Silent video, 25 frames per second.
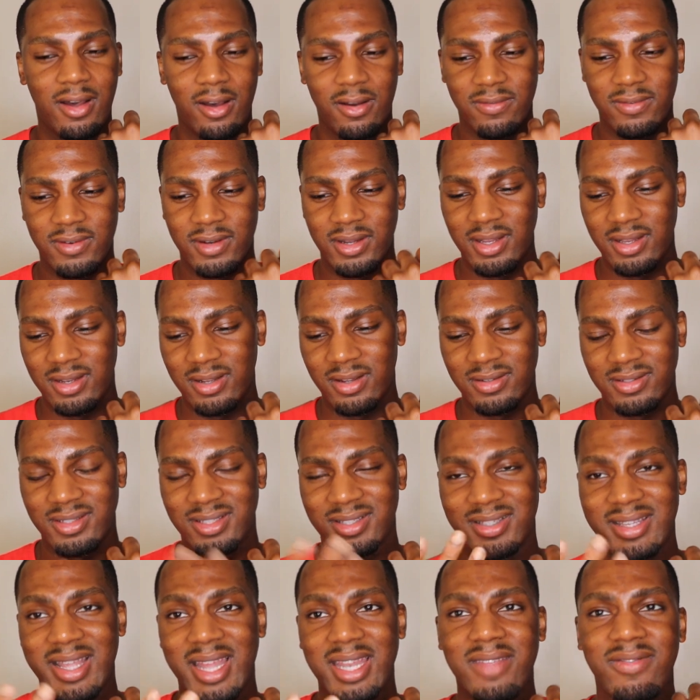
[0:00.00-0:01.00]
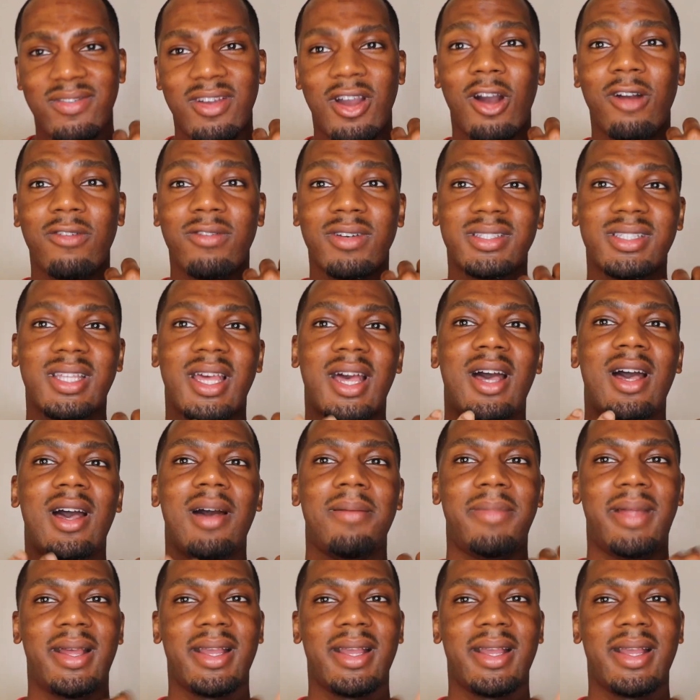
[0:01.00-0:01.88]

over, you know, just not even over time.